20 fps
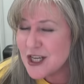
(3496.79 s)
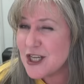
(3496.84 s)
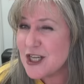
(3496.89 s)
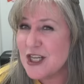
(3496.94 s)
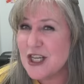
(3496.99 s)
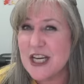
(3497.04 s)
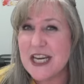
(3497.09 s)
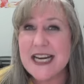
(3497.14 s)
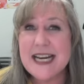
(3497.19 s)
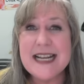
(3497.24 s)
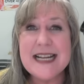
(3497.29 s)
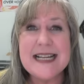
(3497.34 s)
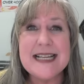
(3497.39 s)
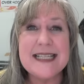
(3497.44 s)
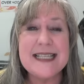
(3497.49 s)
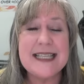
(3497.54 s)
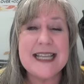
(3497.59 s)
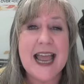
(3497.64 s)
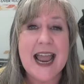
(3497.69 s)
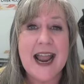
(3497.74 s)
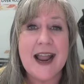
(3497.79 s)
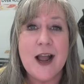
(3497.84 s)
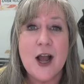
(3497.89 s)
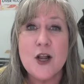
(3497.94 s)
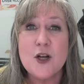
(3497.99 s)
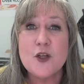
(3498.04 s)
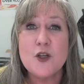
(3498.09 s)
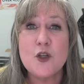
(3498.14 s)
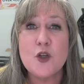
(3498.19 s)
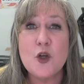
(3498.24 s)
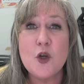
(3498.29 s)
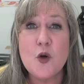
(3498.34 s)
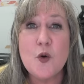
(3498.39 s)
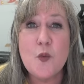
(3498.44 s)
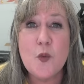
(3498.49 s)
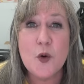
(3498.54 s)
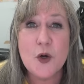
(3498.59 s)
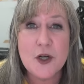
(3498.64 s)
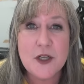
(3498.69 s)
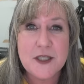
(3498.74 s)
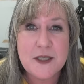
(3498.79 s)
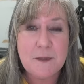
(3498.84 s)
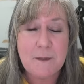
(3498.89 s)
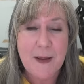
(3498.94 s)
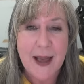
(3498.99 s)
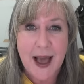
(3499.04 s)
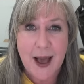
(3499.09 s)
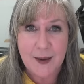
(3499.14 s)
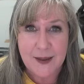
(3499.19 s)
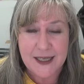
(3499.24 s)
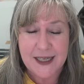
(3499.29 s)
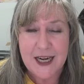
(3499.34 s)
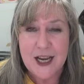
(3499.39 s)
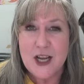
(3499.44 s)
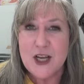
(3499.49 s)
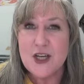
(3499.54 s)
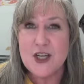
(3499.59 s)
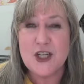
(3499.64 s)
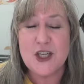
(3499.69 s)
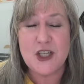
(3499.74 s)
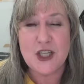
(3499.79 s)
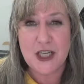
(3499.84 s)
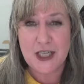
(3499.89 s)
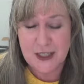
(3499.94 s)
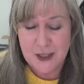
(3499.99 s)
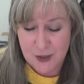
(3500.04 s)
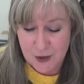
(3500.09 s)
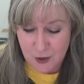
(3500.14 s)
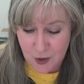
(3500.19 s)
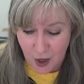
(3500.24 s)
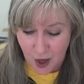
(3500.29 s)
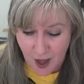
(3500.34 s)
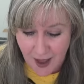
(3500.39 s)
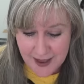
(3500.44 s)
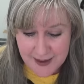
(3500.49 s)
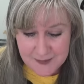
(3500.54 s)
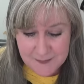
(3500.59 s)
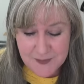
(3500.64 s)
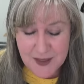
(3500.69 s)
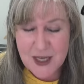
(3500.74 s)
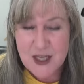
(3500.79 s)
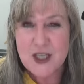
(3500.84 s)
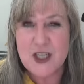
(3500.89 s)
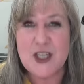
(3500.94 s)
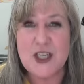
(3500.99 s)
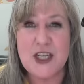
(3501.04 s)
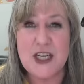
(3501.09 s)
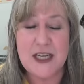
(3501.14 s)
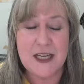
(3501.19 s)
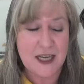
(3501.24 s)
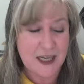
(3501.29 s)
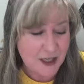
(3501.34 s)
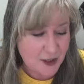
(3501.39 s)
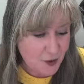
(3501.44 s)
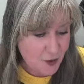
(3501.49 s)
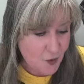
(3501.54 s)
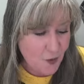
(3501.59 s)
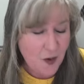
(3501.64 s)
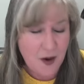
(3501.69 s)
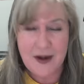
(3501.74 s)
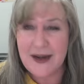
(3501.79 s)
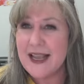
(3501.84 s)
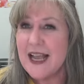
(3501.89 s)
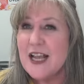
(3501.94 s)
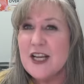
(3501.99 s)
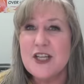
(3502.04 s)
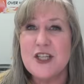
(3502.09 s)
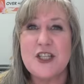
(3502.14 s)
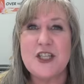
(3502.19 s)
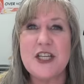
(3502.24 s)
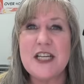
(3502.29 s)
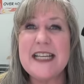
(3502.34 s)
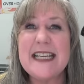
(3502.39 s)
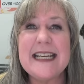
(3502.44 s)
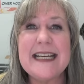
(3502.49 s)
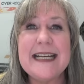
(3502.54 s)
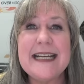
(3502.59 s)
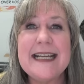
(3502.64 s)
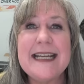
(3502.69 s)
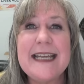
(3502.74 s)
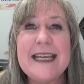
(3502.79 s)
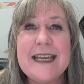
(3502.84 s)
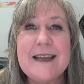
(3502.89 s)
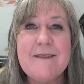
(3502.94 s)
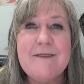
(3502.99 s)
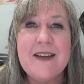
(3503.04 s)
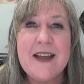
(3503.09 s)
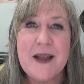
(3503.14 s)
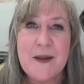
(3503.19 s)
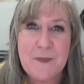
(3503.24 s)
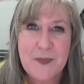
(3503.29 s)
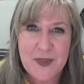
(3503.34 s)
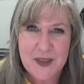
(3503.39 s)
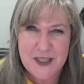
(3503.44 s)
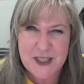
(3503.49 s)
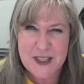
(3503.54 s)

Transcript: she didn't say two words about it. She saw it, she ignored it, she didn't give him the